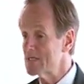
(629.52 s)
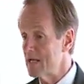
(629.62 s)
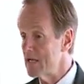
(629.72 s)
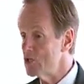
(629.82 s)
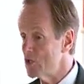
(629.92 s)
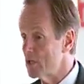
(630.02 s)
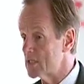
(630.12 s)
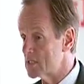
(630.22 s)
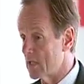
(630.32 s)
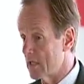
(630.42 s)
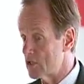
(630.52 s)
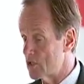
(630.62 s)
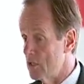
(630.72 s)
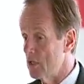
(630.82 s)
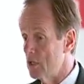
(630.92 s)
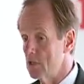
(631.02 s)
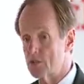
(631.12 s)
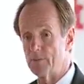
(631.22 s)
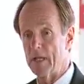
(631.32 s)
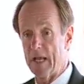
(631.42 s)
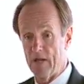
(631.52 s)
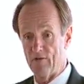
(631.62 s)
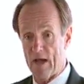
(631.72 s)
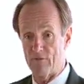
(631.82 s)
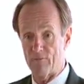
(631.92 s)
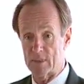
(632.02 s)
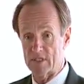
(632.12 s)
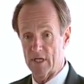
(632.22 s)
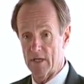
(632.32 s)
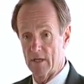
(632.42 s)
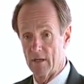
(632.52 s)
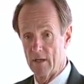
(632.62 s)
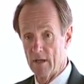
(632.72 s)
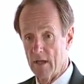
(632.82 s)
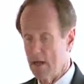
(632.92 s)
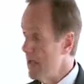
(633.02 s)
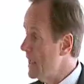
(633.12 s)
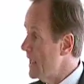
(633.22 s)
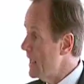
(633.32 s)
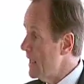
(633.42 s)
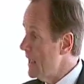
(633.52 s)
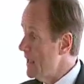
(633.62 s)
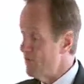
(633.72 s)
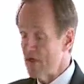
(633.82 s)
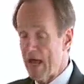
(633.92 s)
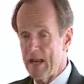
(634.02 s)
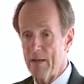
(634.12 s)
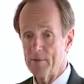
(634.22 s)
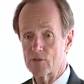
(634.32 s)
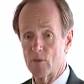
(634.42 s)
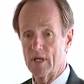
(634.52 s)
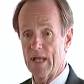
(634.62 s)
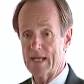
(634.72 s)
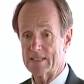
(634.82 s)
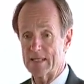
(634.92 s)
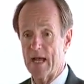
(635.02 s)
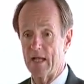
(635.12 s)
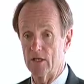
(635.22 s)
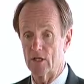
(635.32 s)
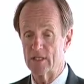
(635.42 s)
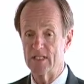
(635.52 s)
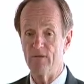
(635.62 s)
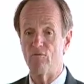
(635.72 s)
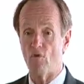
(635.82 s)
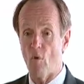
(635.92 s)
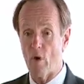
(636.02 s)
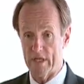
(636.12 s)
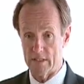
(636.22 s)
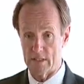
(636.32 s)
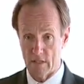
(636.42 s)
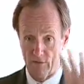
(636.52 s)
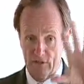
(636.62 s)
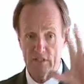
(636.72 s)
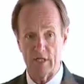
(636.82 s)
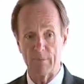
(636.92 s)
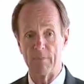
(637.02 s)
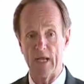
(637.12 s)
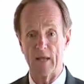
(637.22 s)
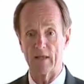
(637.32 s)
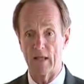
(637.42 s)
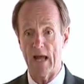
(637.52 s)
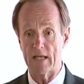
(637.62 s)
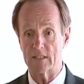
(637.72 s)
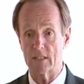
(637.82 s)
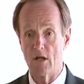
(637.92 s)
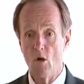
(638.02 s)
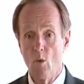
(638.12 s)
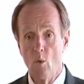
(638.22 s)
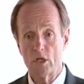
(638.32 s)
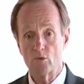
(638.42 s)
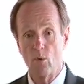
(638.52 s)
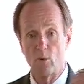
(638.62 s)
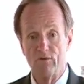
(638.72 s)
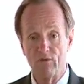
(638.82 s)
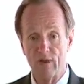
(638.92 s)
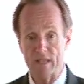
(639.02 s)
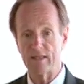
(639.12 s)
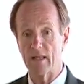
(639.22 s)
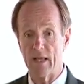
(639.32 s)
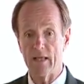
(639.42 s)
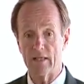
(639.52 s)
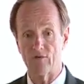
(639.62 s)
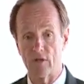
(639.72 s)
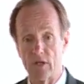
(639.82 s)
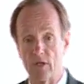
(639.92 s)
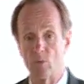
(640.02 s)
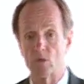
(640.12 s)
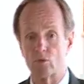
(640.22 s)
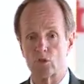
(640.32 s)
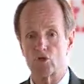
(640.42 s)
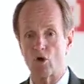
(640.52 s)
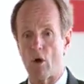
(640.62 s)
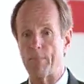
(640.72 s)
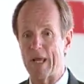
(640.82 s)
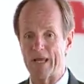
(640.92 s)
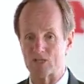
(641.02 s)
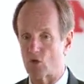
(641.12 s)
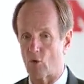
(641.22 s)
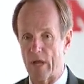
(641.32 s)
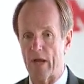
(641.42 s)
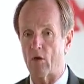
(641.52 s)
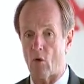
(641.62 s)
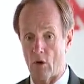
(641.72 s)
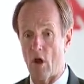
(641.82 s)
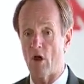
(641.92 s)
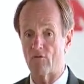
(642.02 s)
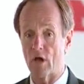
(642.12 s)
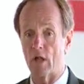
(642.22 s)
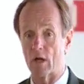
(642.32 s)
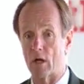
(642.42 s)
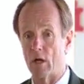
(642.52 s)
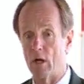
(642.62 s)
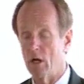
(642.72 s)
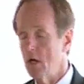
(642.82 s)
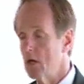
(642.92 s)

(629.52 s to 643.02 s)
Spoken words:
On a residential installation, it should be 85%. If that happens with a glass tile, you're going to see voids of thinset behind the glass, which will reflect the light differently, which will show up as gray or an off color.